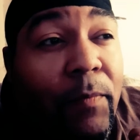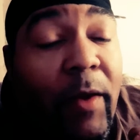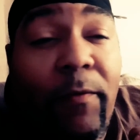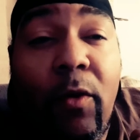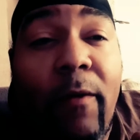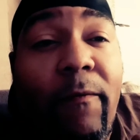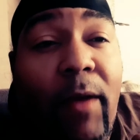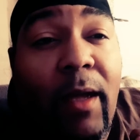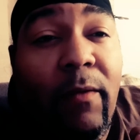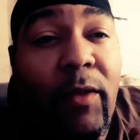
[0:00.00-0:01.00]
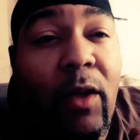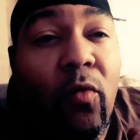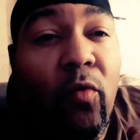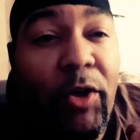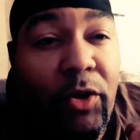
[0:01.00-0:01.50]
if you're a fan of the
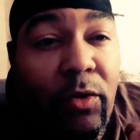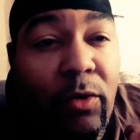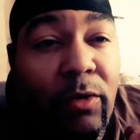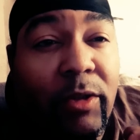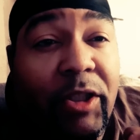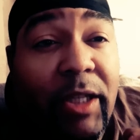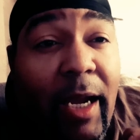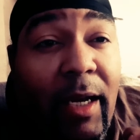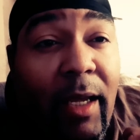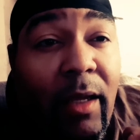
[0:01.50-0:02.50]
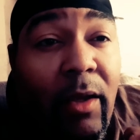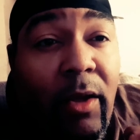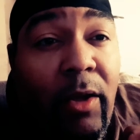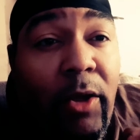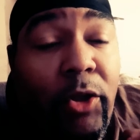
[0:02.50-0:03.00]
original Shining,
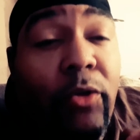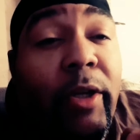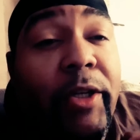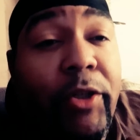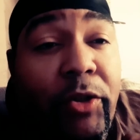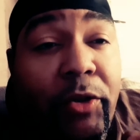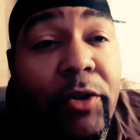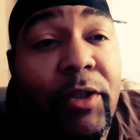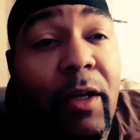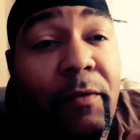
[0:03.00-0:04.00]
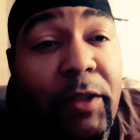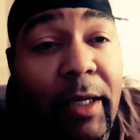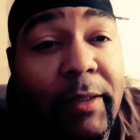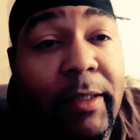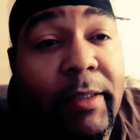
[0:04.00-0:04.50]
you need to do yourself
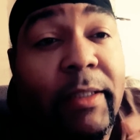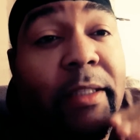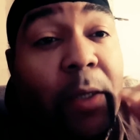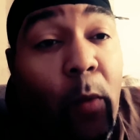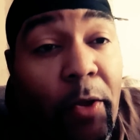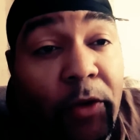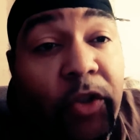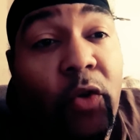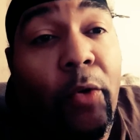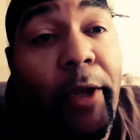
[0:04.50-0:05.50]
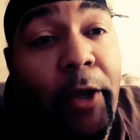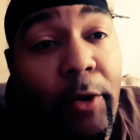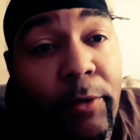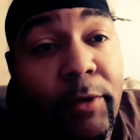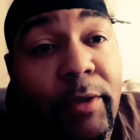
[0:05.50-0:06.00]
justice and see where the story
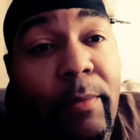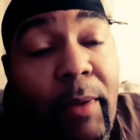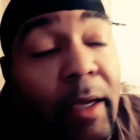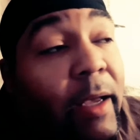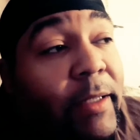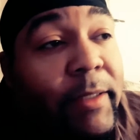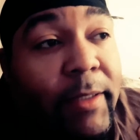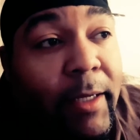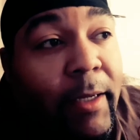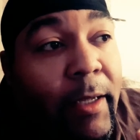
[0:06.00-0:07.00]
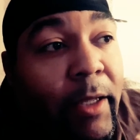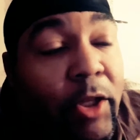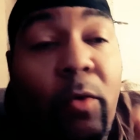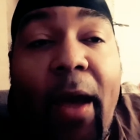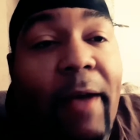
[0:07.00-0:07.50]
goes, because
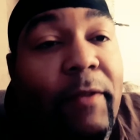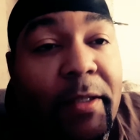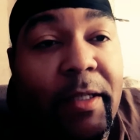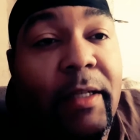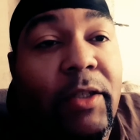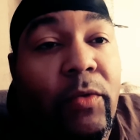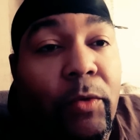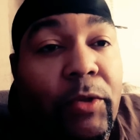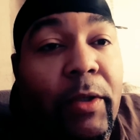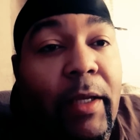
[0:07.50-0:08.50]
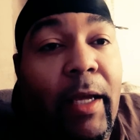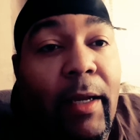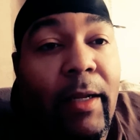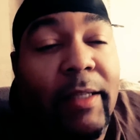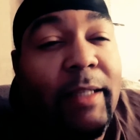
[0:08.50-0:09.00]
you have to see this through to the
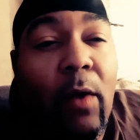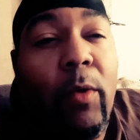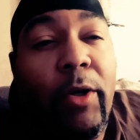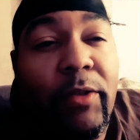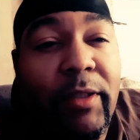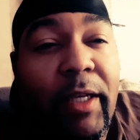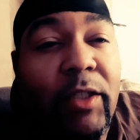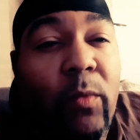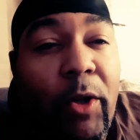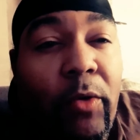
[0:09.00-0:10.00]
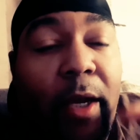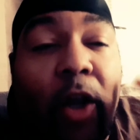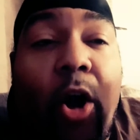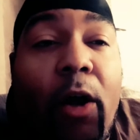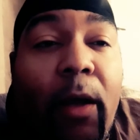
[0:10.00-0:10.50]
end. It's not one of those things where you get
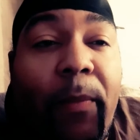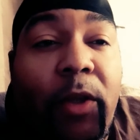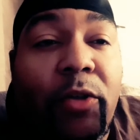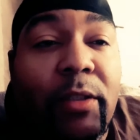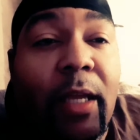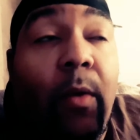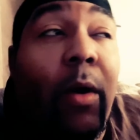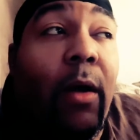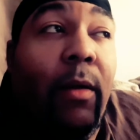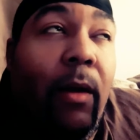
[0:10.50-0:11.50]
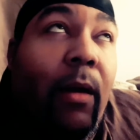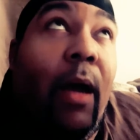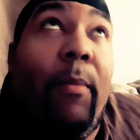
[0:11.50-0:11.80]
caught up and you're just like, well, I